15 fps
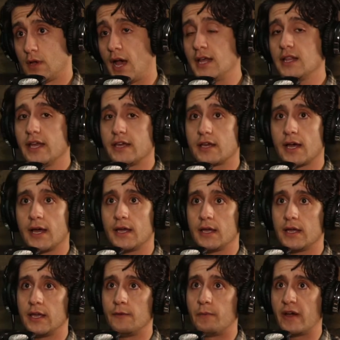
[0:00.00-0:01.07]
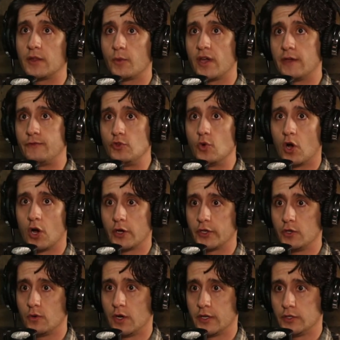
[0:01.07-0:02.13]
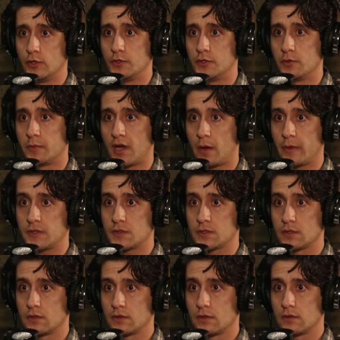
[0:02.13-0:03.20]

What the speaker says: I like, by the way, if you argue on YouTube comments,